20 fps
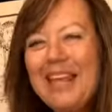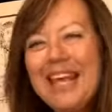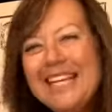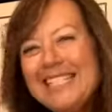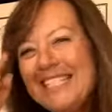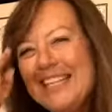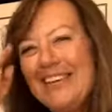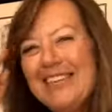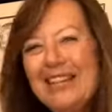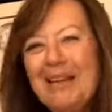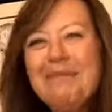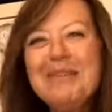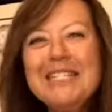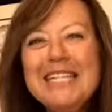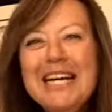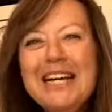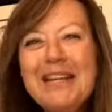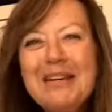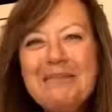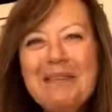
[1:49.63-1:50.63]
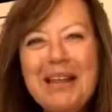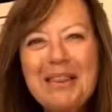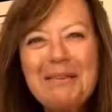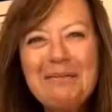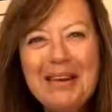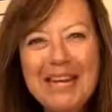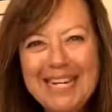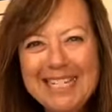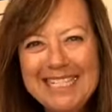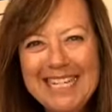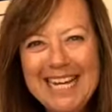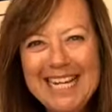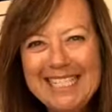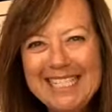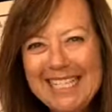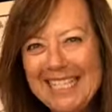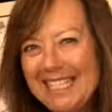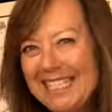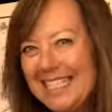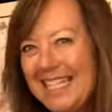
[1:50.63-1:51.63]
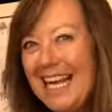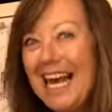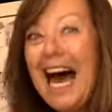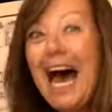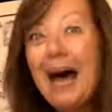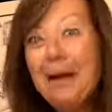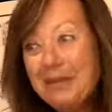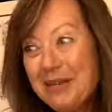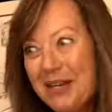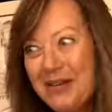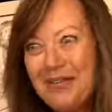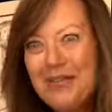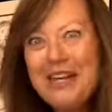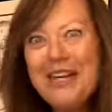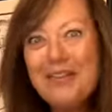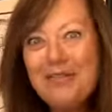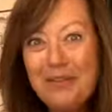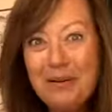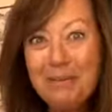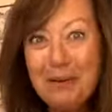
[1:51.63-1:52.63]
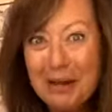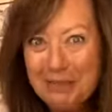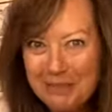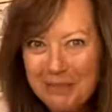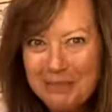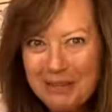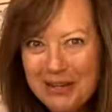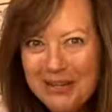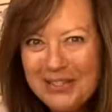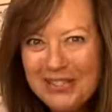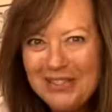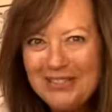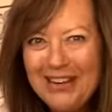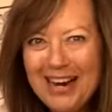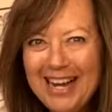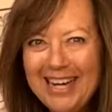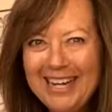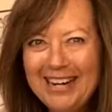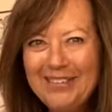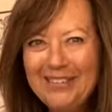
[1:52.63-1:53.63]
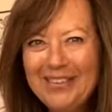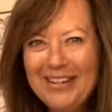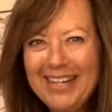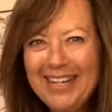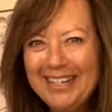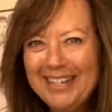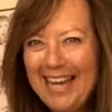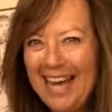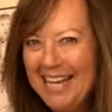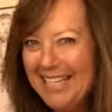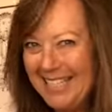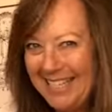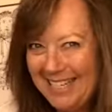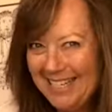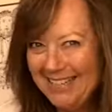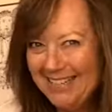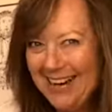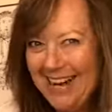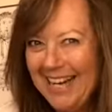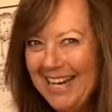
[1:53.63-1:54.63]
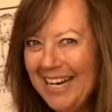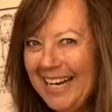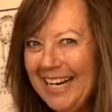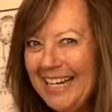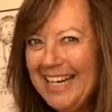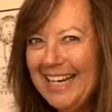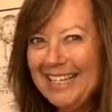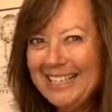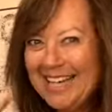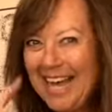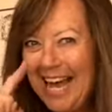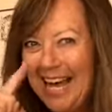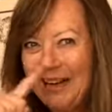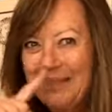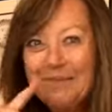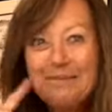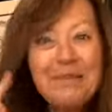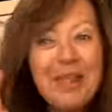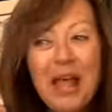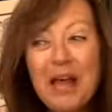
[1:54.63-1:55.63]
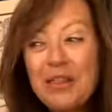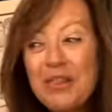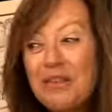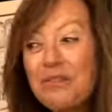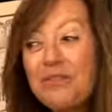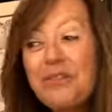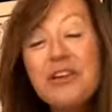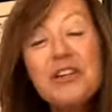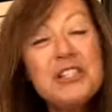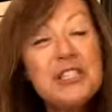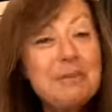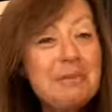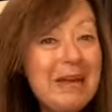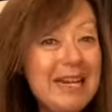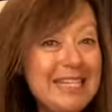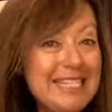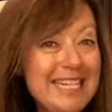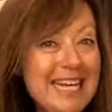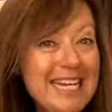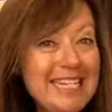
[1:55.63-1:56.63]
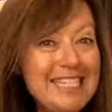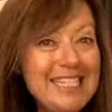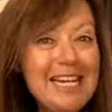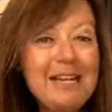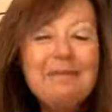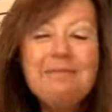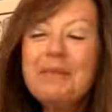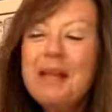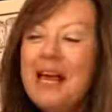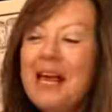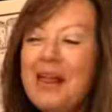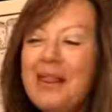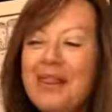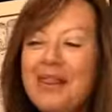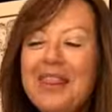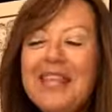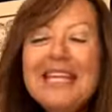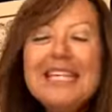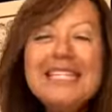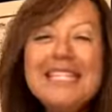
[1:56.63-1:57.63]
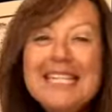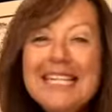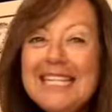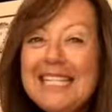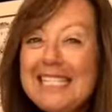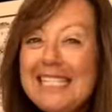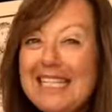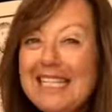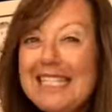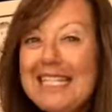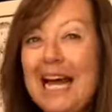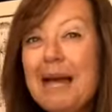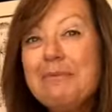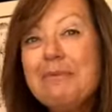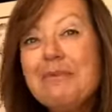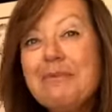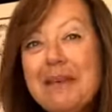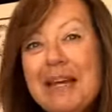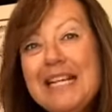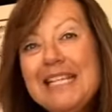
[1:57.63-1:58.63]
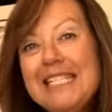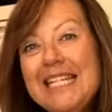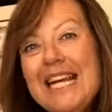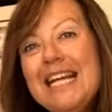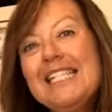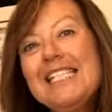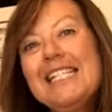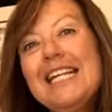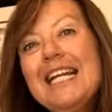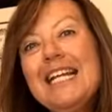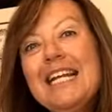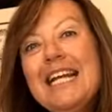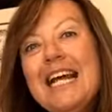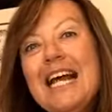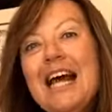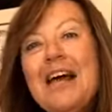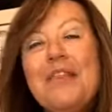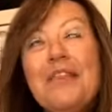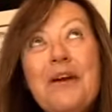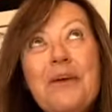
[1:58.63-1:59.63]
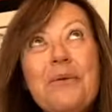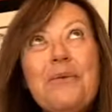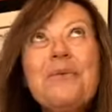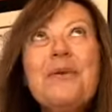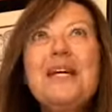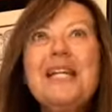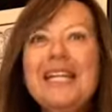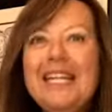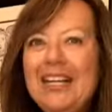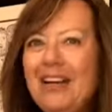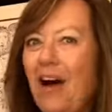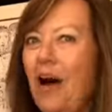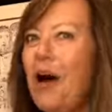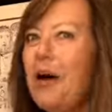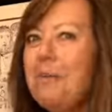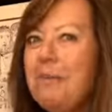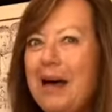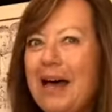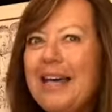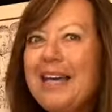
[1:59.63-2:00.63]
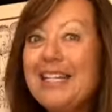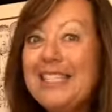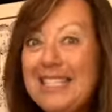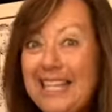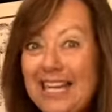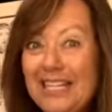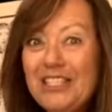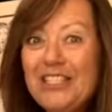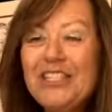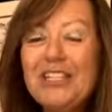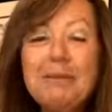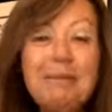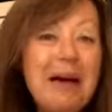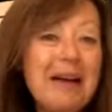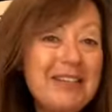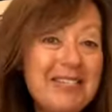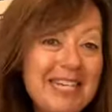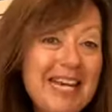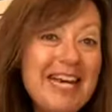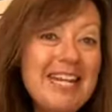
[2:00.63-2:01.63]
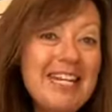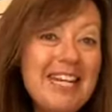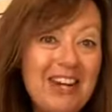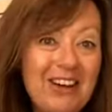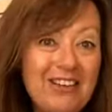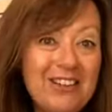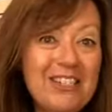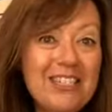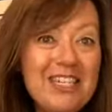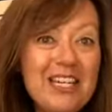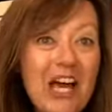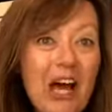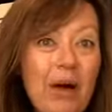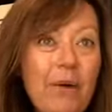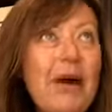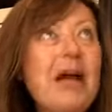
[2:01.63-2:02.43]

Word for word: So let me tell you about the meditations. I'm going to read from my proposal right here for you guys. Are you ready? Okay. The first meditation, this is the type of meditation that really caught my attention about 10 years ago